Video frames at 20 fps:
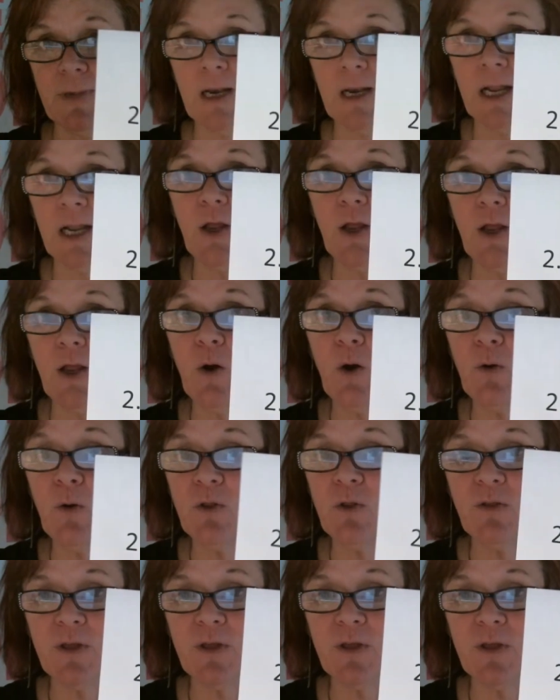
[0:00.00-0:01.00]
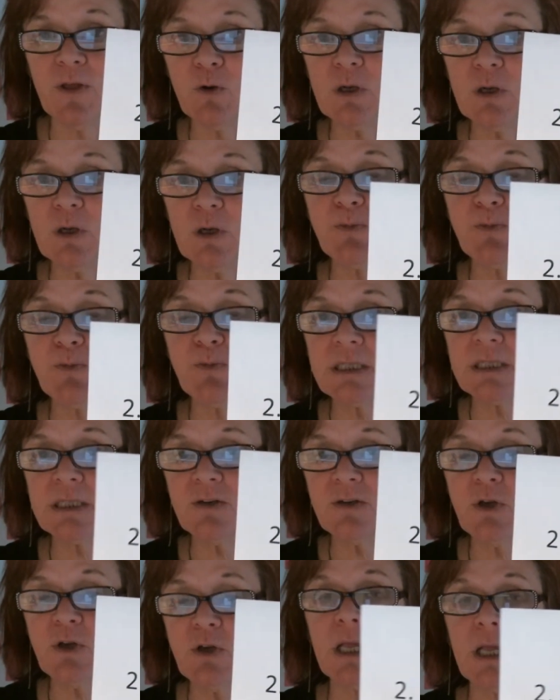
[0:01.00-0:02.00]
And I know you think they're
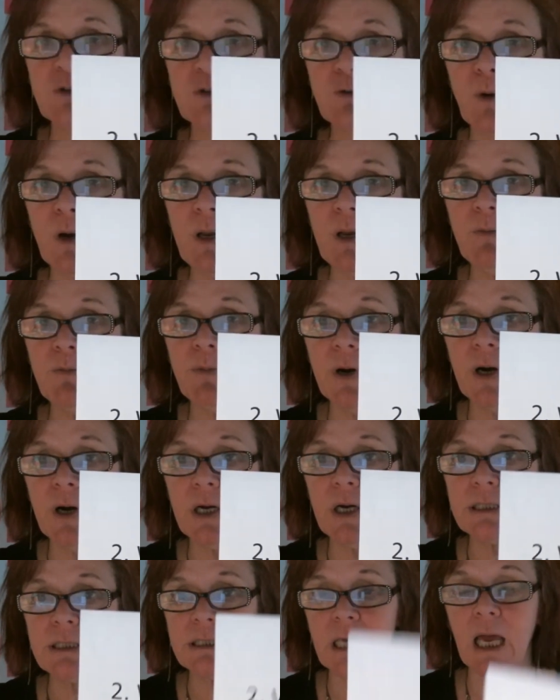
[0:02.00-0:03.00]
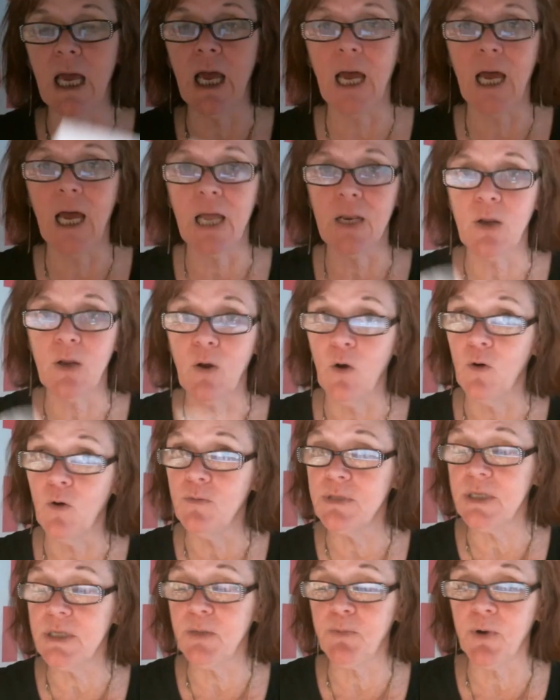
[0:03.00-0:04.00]
expensive. You get $20 at
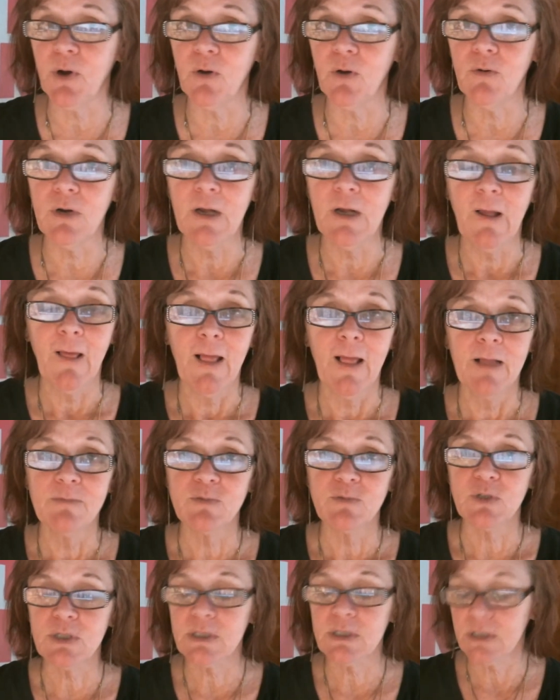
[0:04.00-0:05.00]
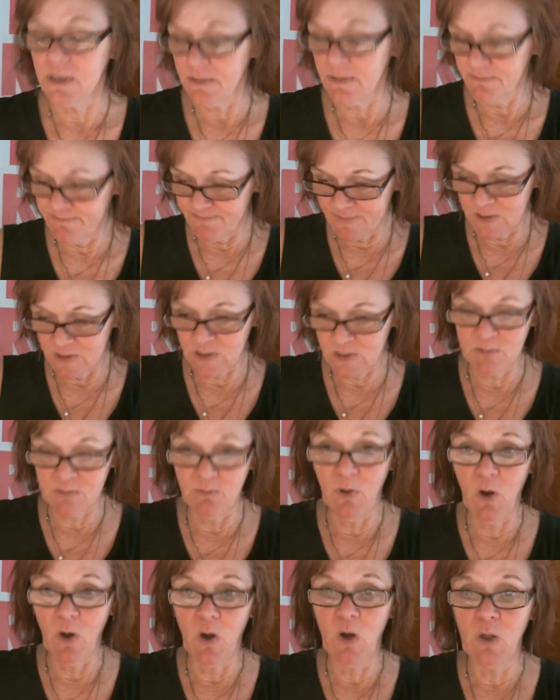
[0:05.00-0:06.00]
Home Depot, just a
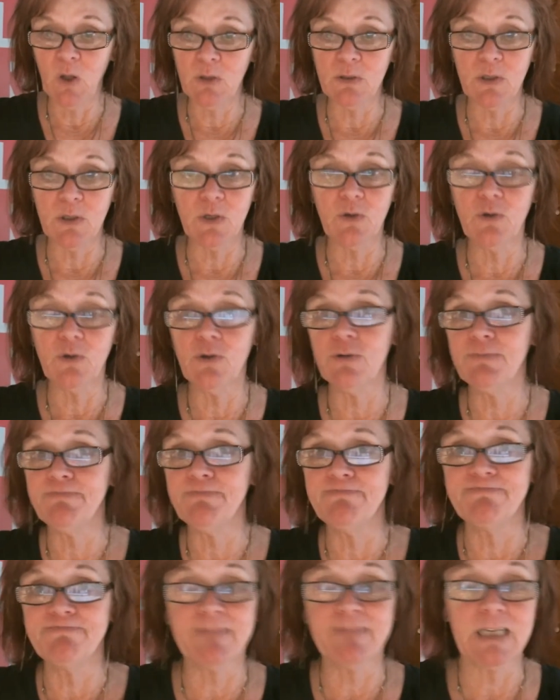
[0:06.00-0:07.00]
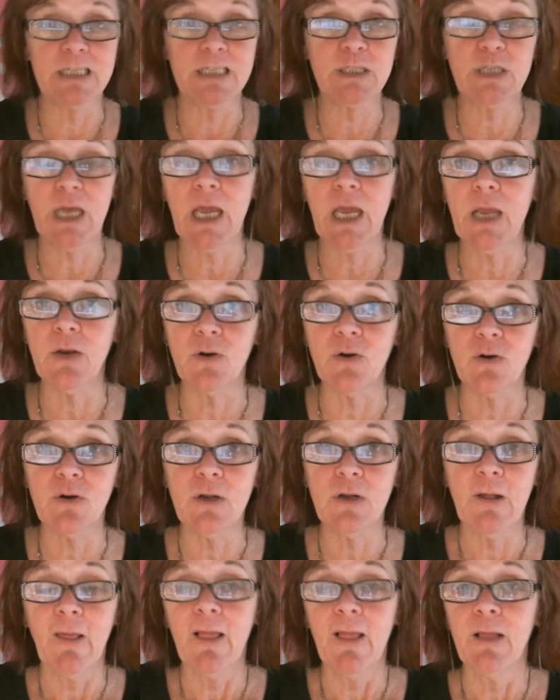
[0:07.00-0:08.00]
small little
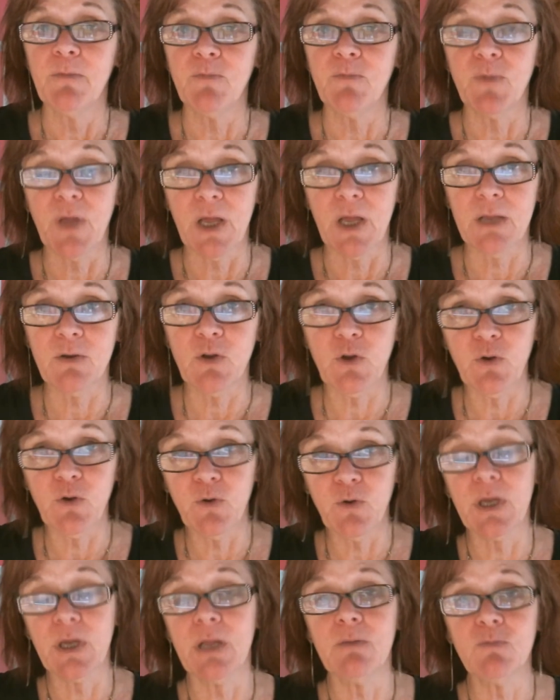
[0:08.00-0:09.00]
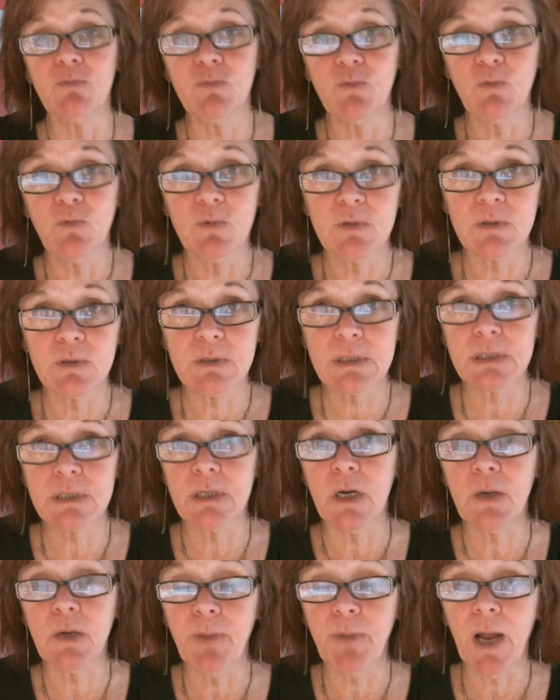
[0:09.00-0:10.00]
container that you can
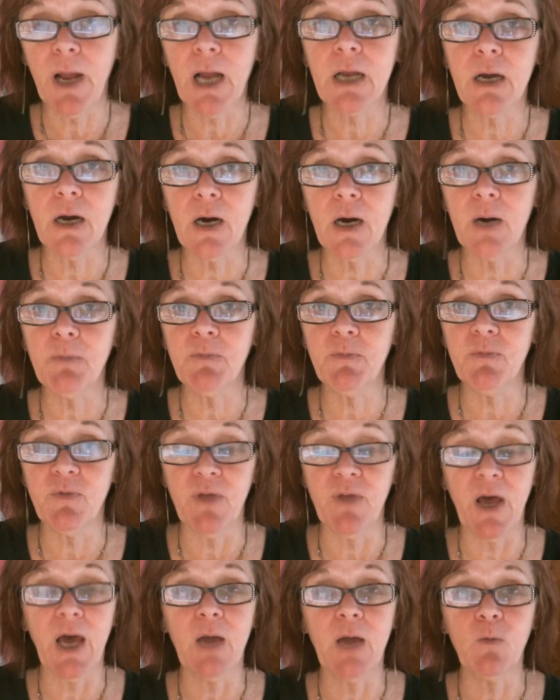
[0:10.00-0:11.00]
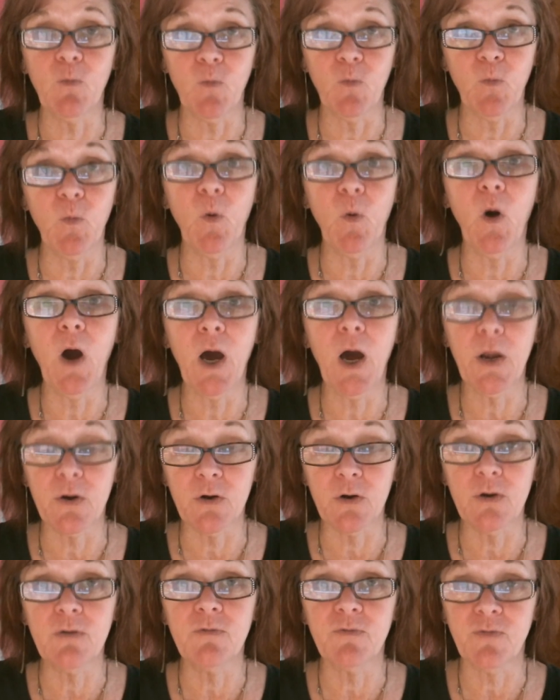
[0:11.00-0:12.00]
suck back up that
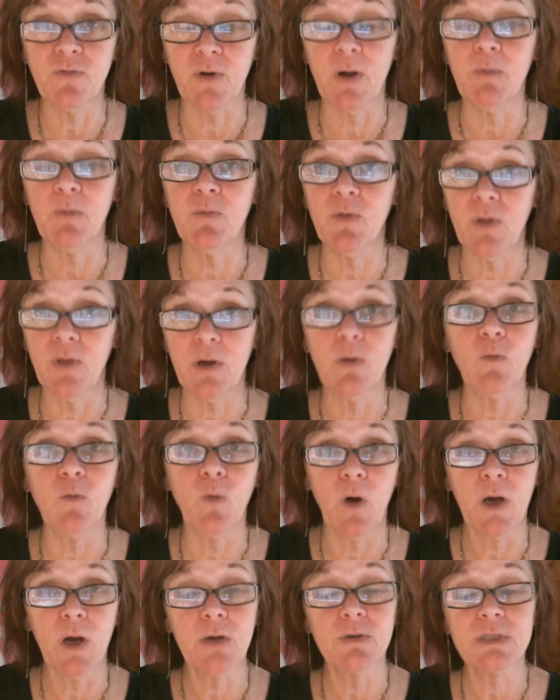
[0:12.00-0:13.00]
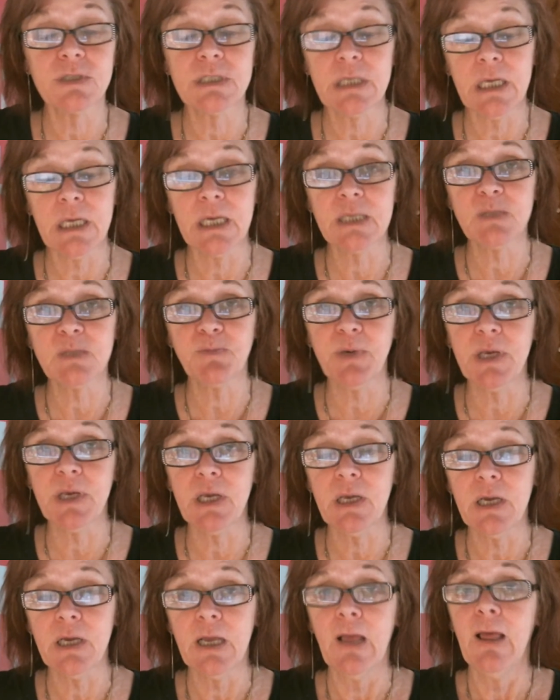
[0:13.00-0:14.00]
water from the water and
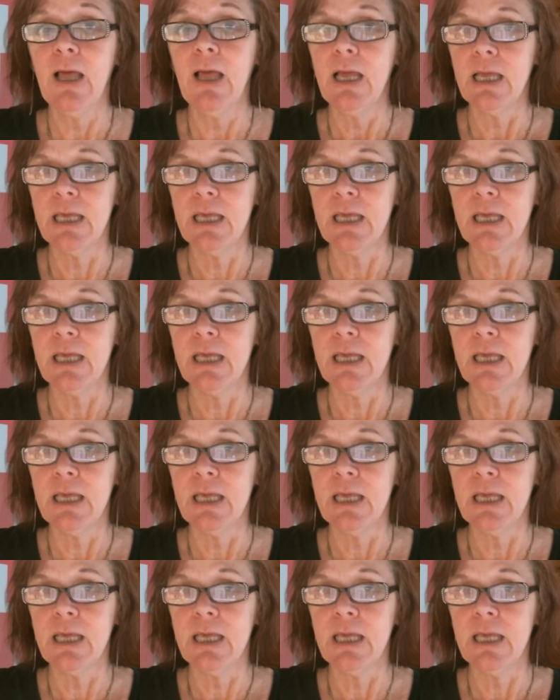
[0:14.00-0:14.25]
TSP.